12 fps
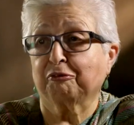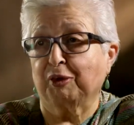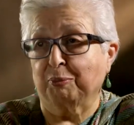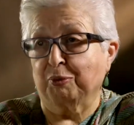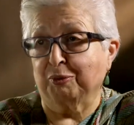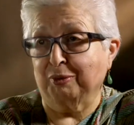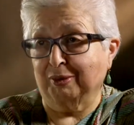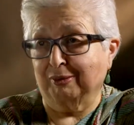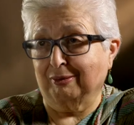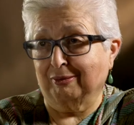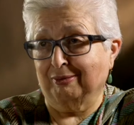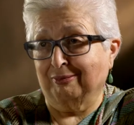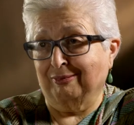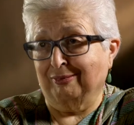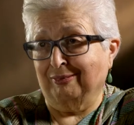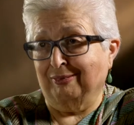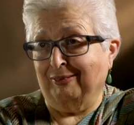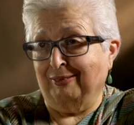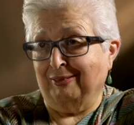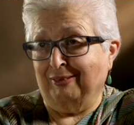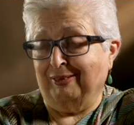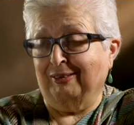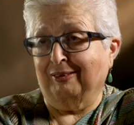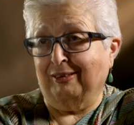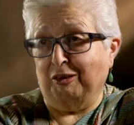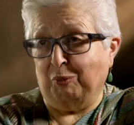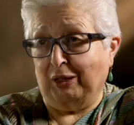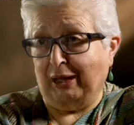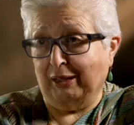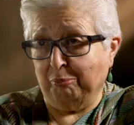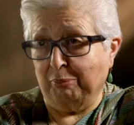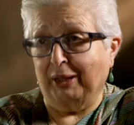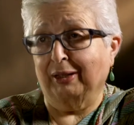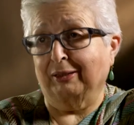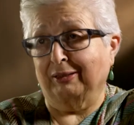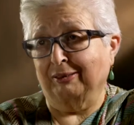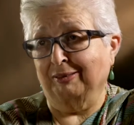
February, they will unban